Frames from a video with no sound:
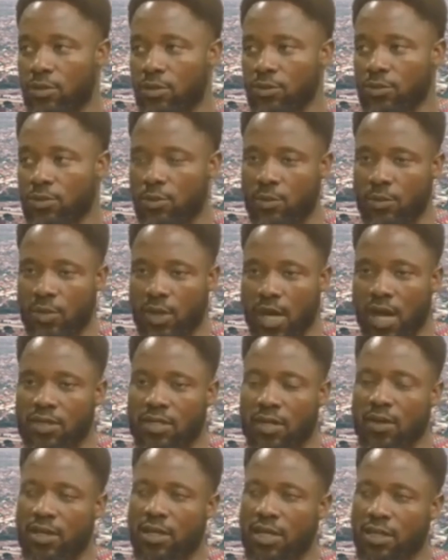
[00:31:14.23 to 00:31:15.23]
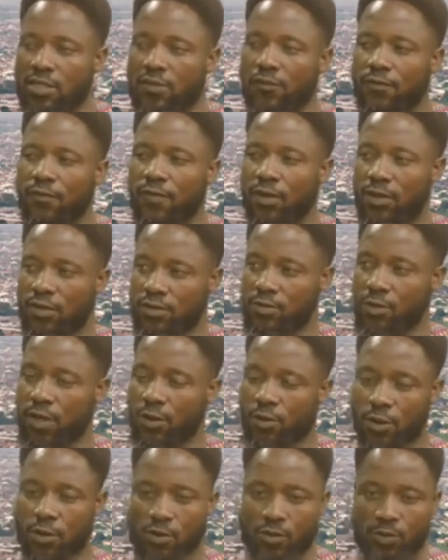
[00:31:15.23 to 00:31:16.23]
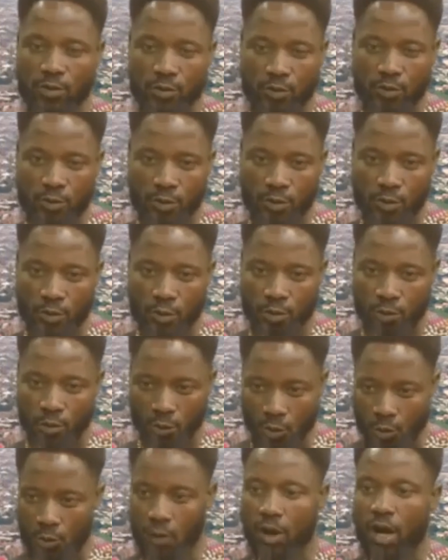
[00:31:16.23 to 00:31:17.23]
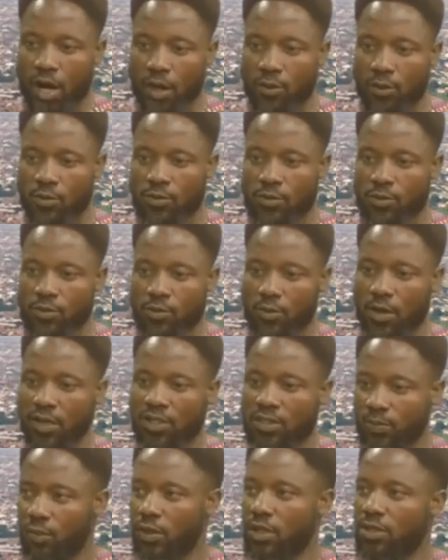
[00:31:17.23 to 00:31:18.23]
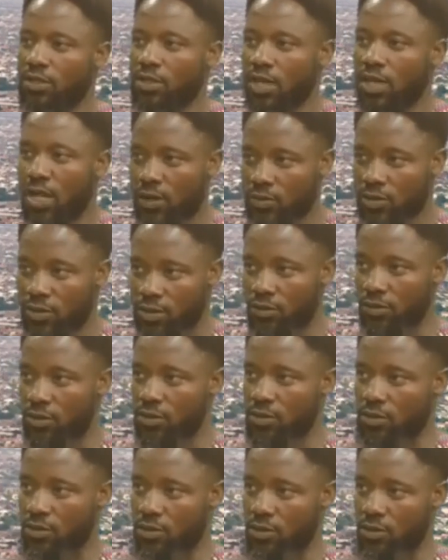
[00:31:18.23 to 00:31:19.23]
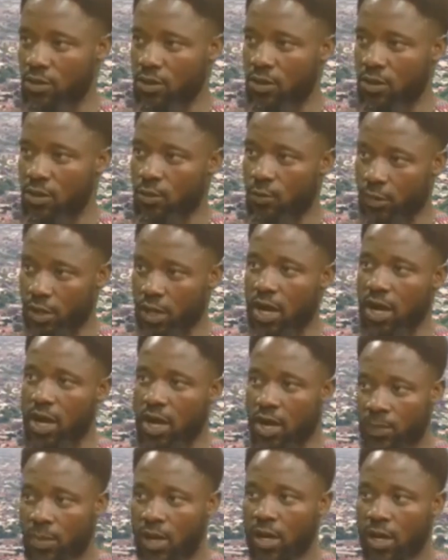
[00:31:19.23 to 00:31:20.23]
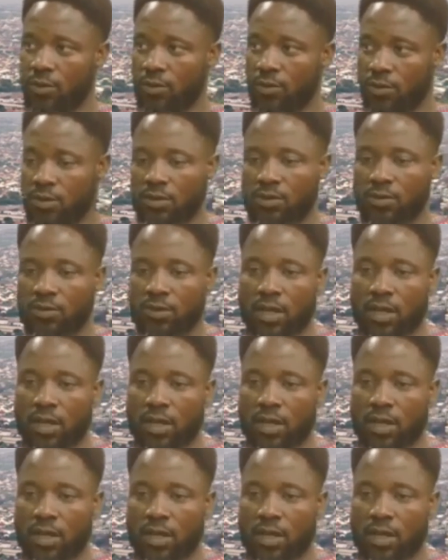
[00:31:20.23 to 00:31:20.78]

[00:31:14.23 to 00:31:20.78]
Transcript: So that's our next phase. We are going to go out to express how serious we are about it.